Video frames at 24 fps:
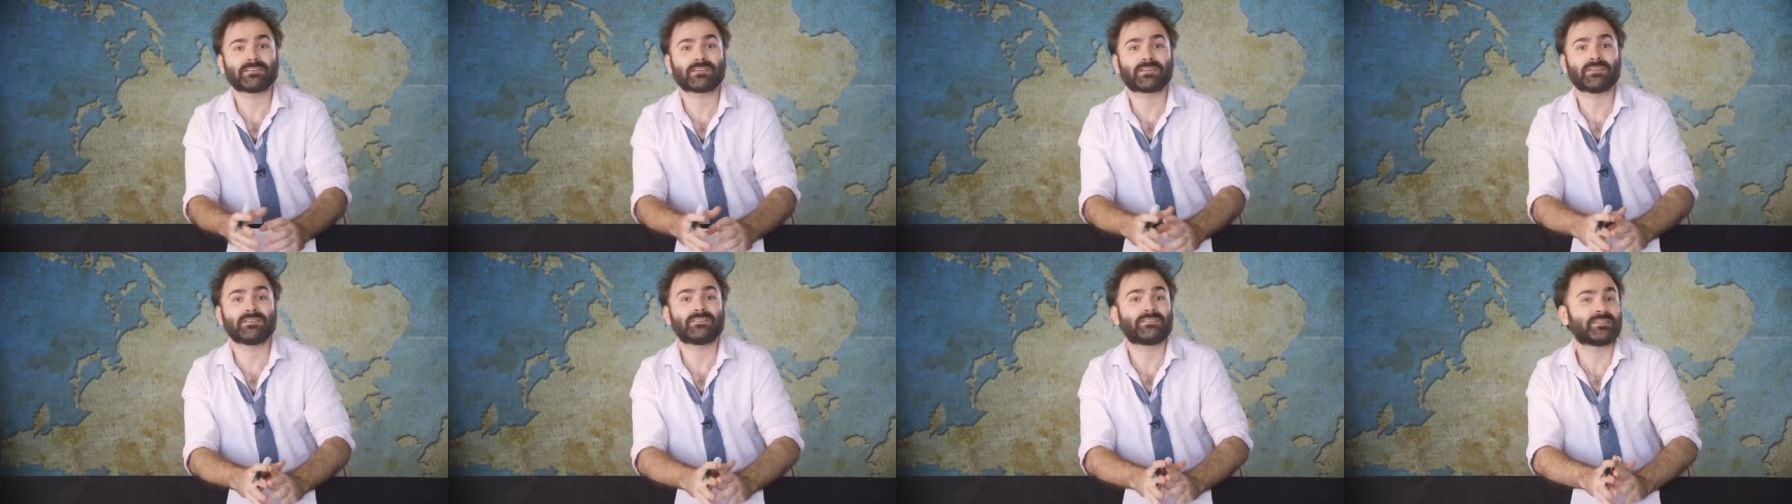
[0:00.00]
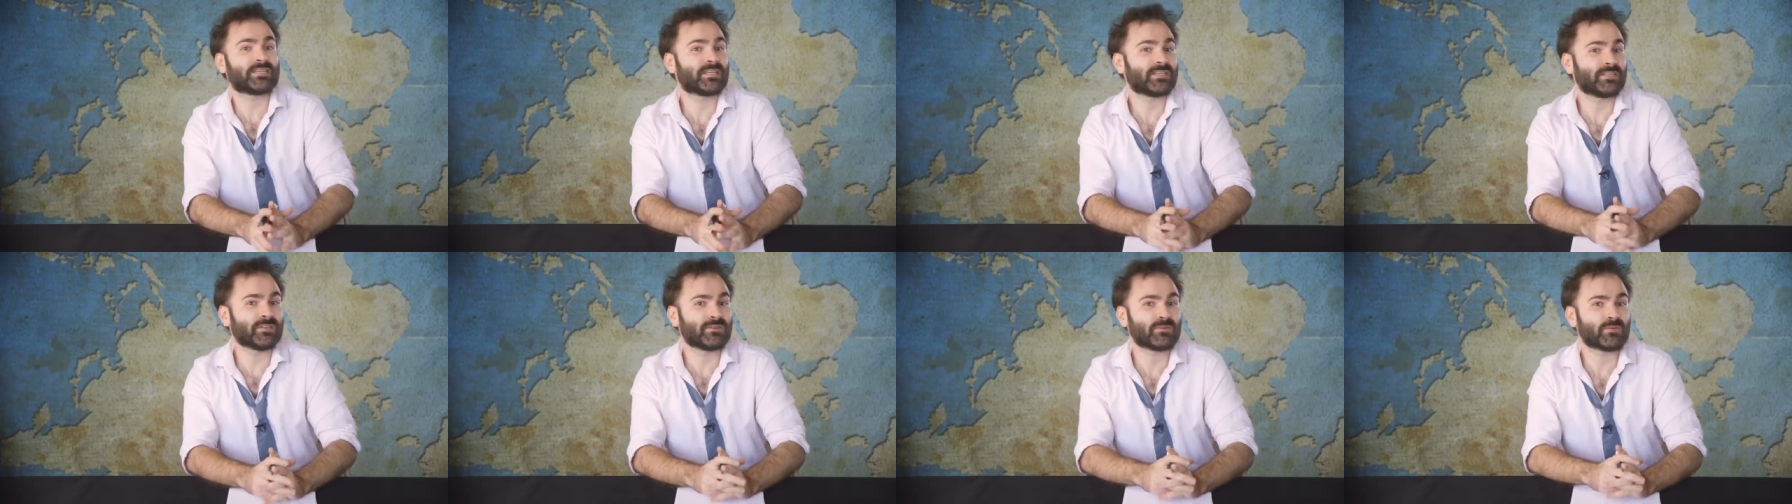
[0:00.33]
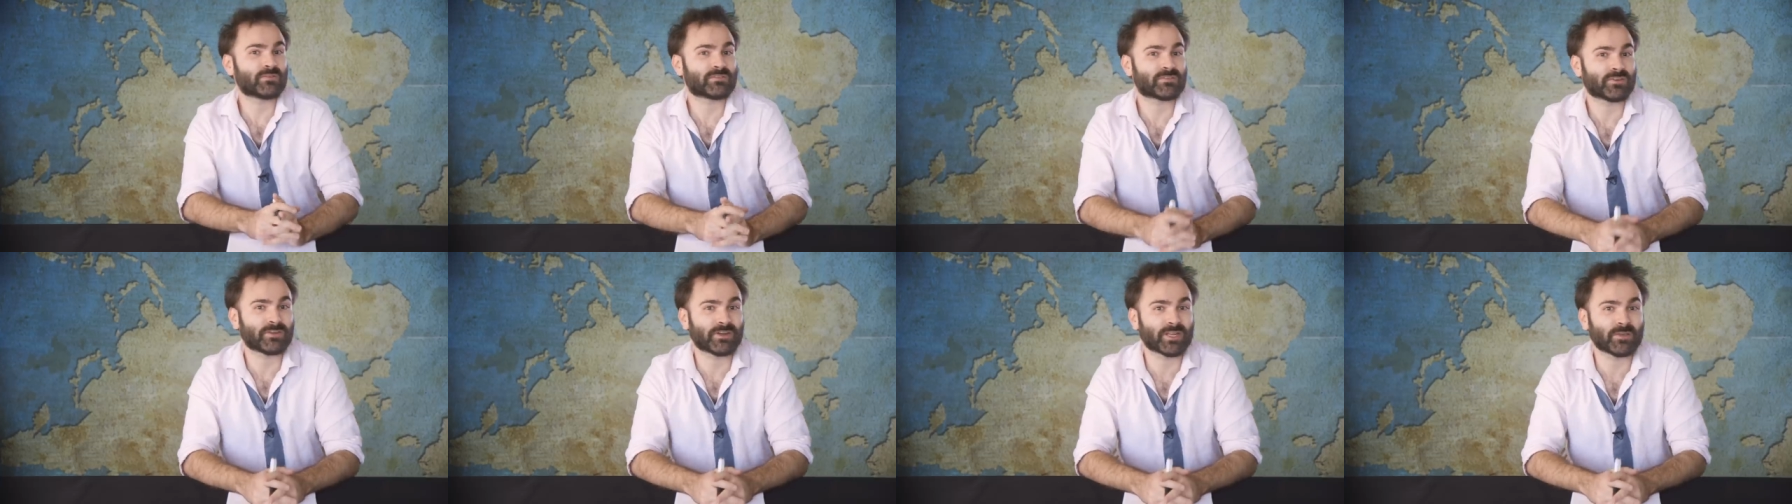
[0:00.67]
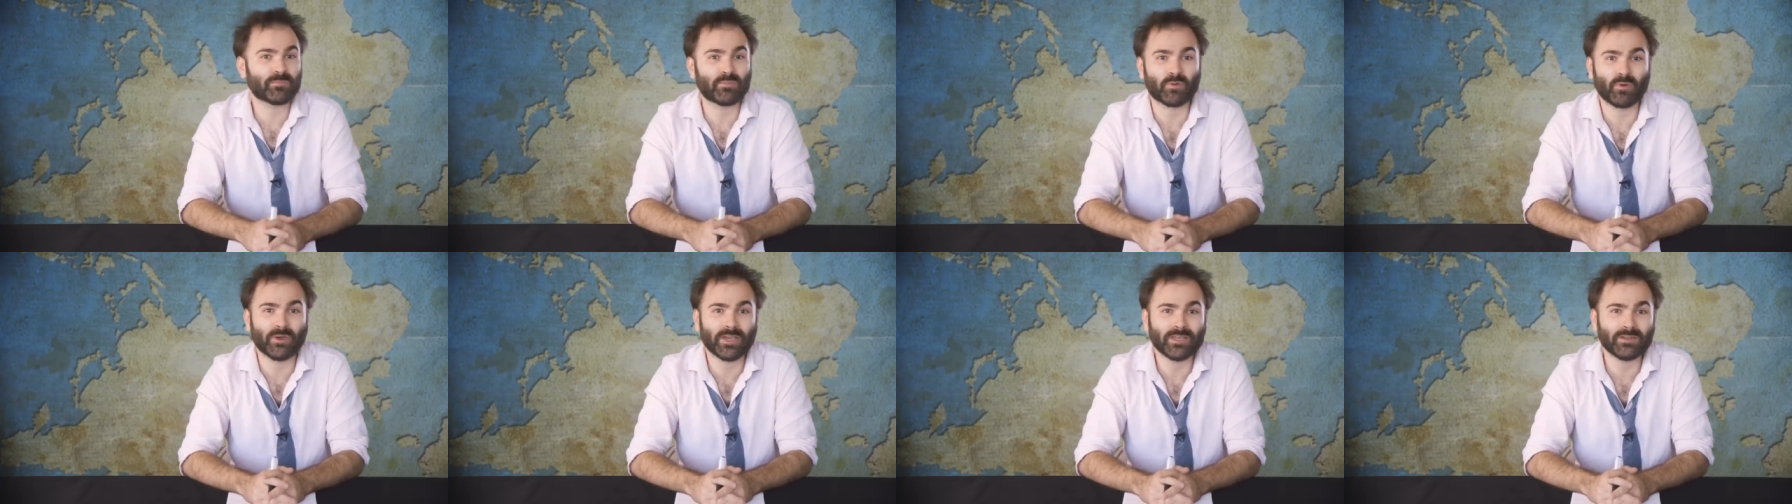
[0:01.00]
continued with
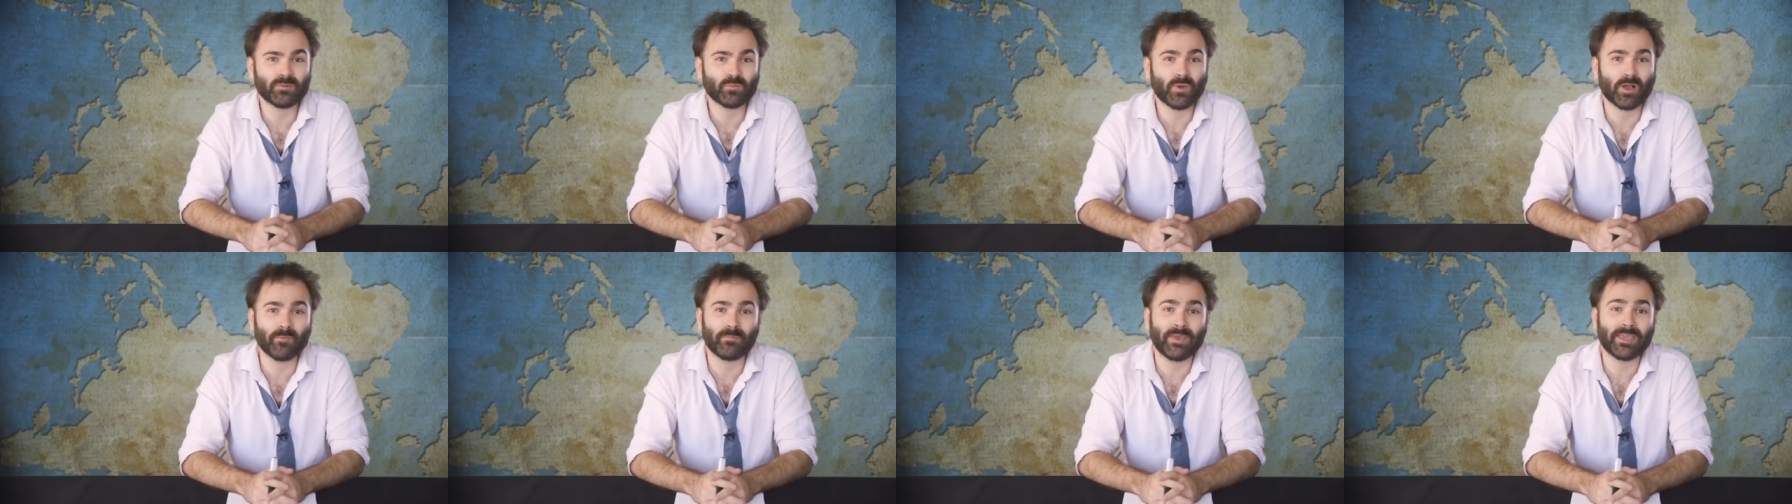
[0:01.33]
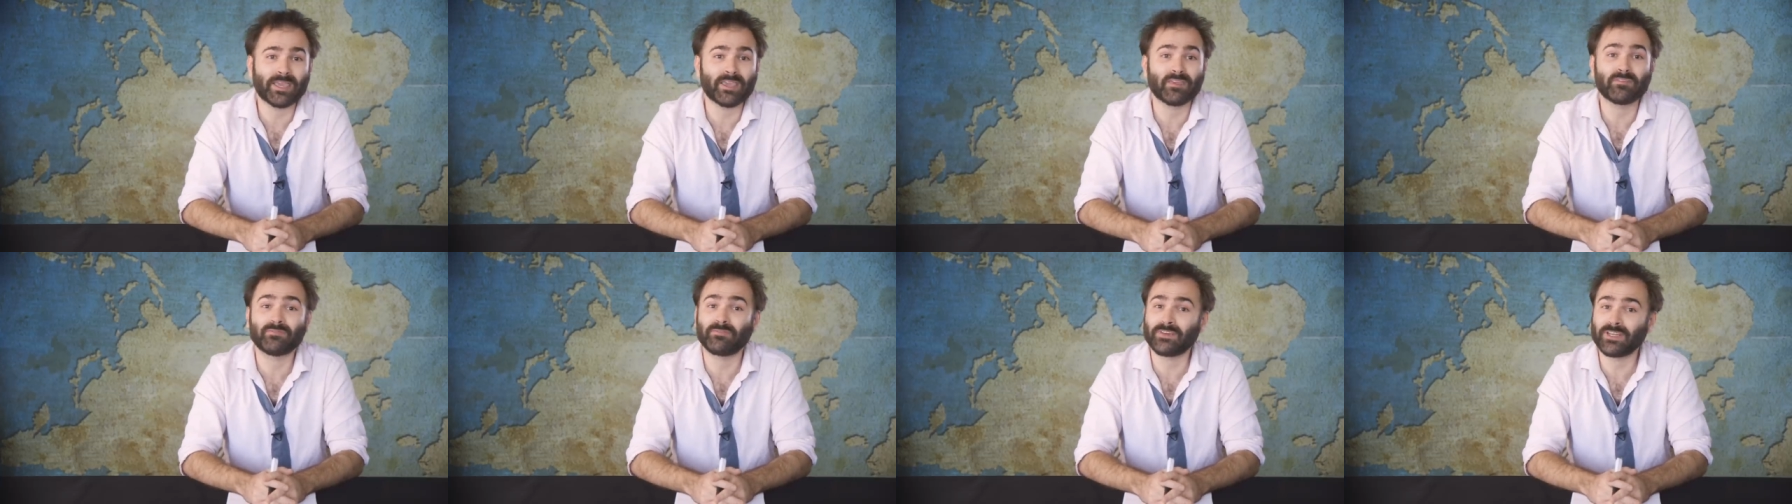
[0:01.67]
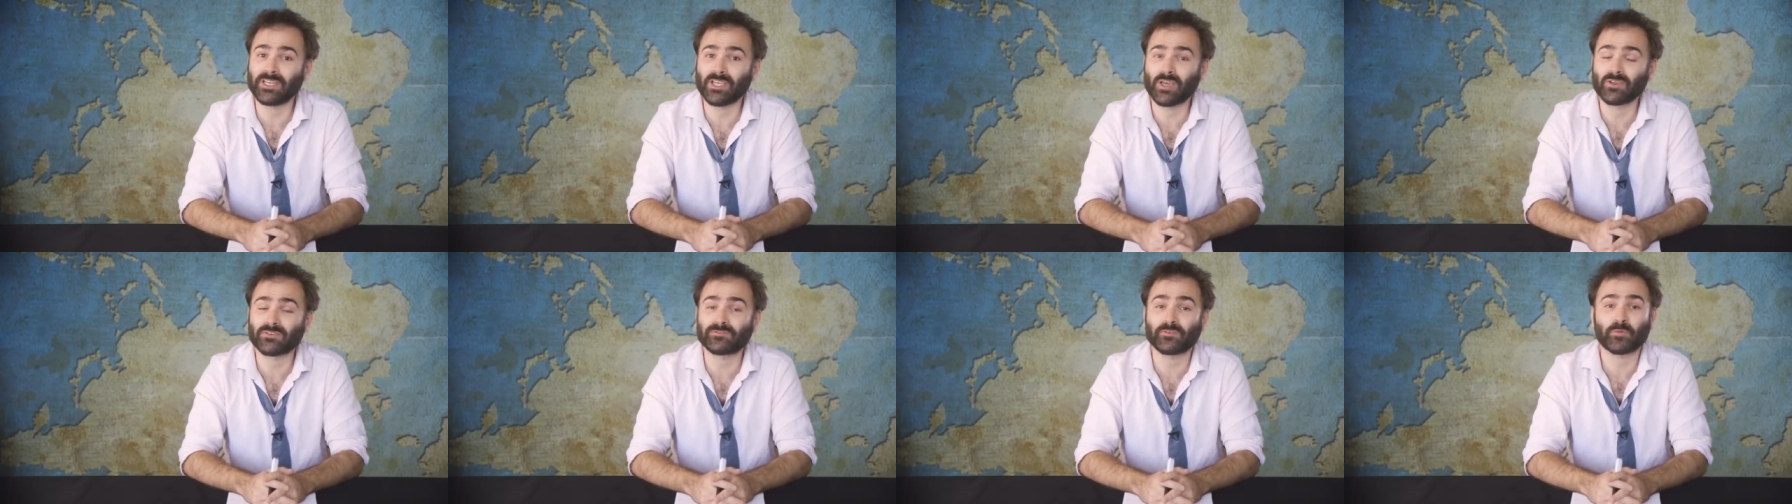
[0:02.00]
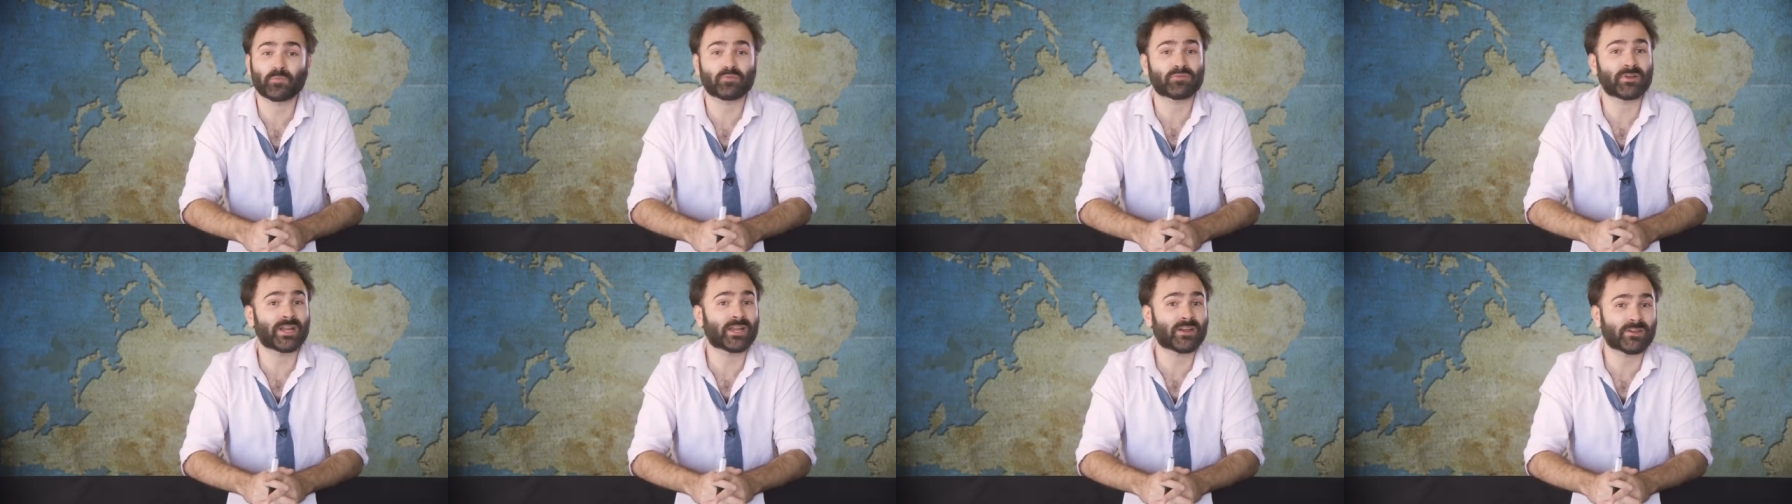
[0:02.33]
Turning Point while making videos for
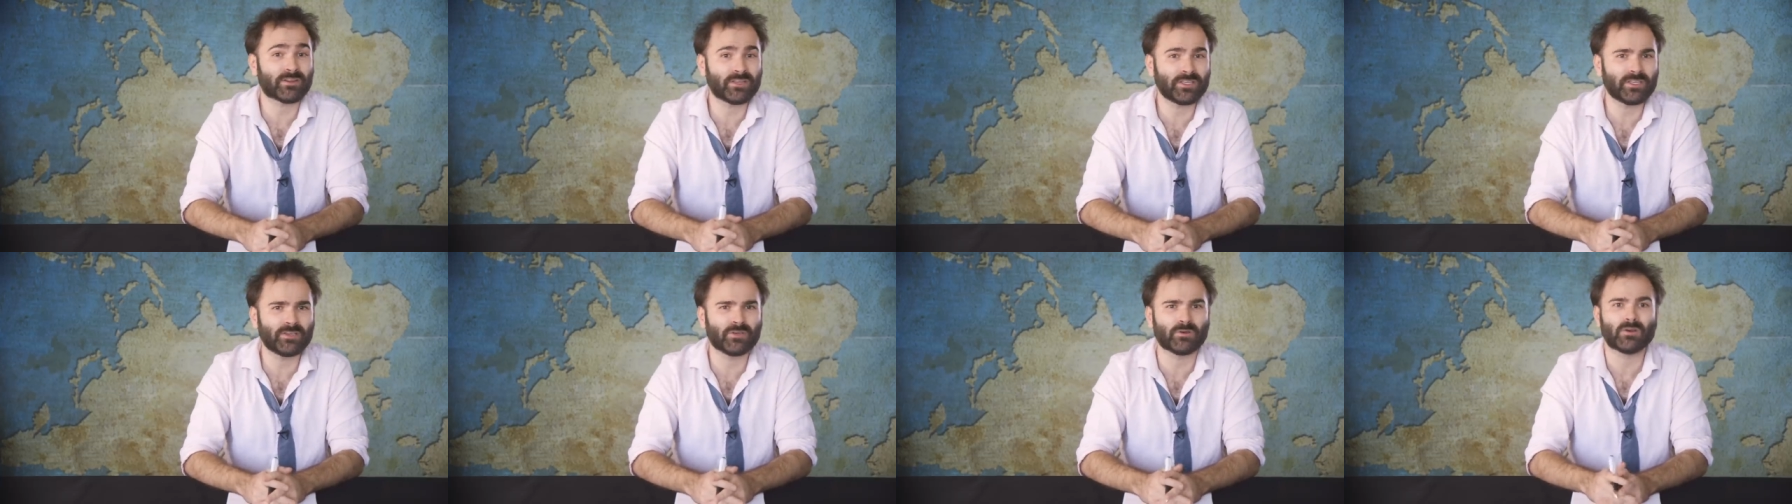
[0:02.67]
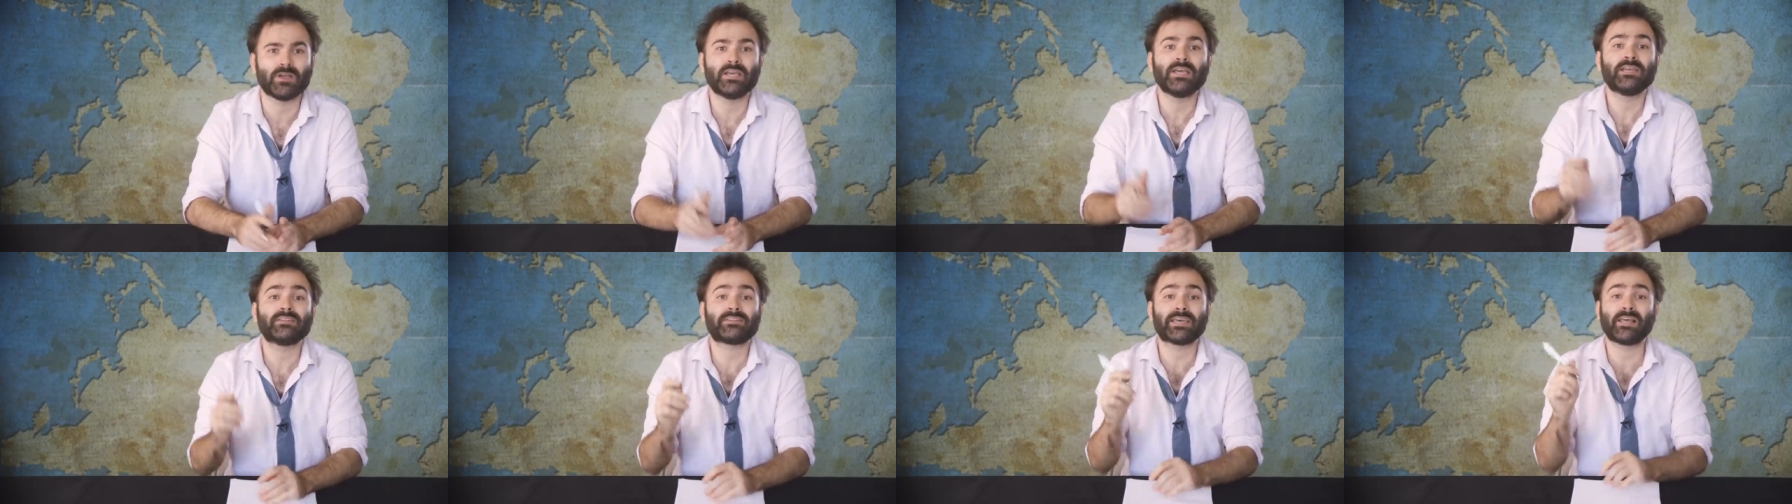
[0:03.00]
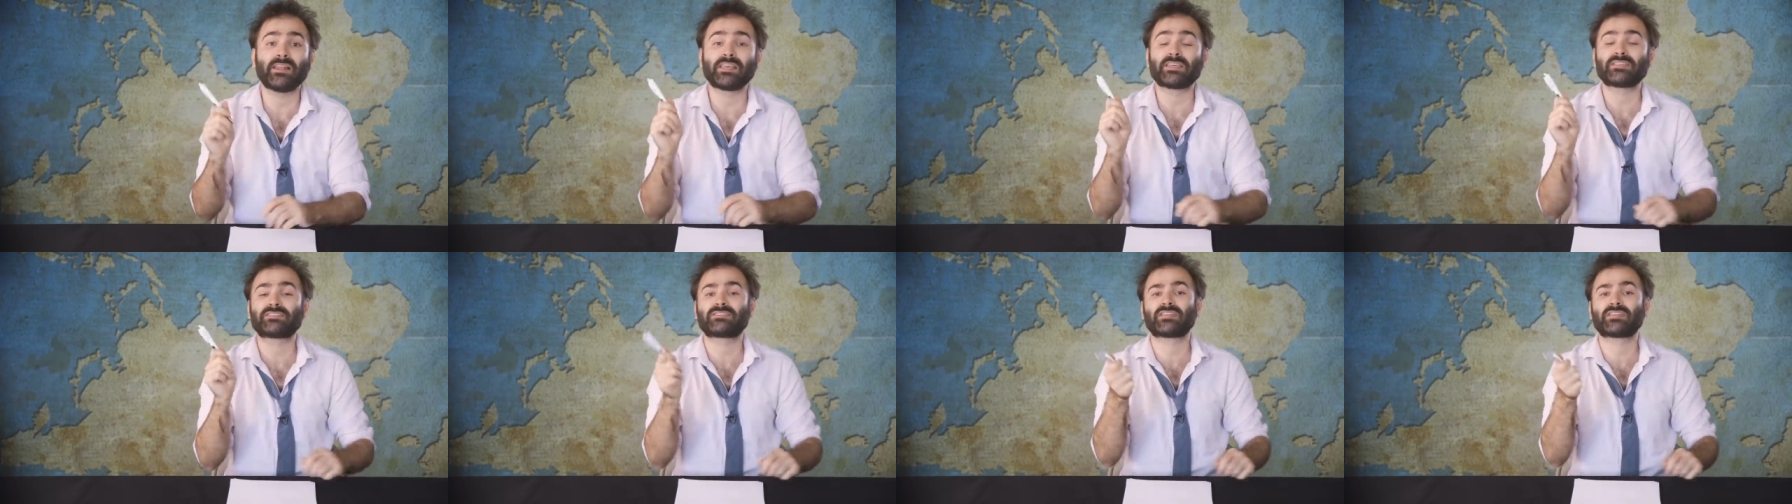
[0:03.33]
PragerU, telling